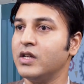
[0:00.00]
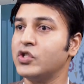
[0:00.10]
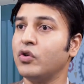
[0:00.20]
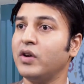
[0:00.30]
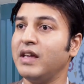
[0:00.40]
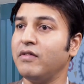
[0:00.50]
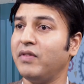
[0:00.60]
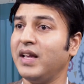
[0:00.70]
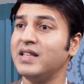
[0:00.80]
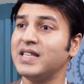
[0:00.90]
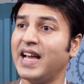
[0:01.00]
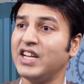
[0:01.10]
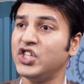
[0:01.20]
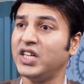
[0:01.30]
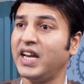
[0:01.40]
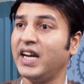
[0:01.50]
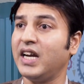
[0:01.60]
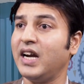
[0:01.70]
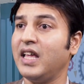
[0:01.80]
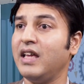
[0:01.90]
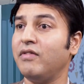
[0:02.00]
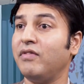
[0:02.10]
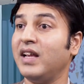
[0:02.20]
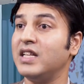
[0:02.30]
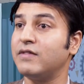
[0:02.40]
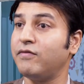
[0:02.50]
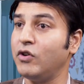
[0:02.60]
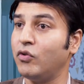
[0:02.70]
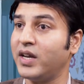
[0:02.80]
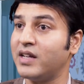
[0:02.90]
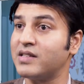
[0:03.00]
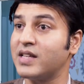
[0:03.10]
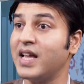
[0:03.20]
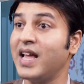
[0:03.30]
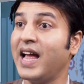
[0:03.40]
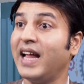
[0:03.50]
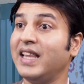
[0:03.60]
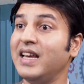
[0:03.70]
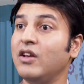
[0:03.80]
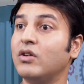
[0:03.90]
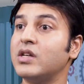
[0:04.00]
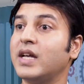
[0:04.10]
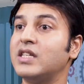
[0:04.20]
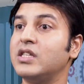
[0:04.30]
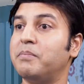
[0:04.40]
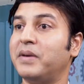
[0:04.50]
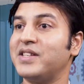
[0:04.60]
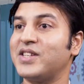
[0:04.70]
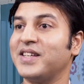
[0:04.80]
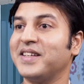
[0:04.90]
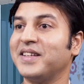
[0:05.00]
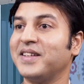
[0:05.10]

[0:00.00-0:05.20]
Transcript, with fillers: so he feels agitated, he feels furious, and then he also gets depressed.